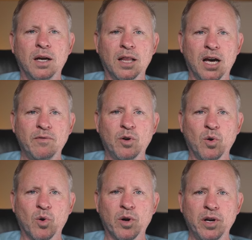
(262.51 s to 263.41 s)
A Lava
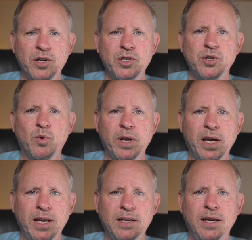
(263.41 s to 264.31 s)
Orange
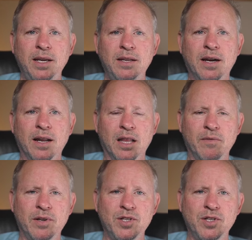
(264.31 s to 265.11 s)
2018 911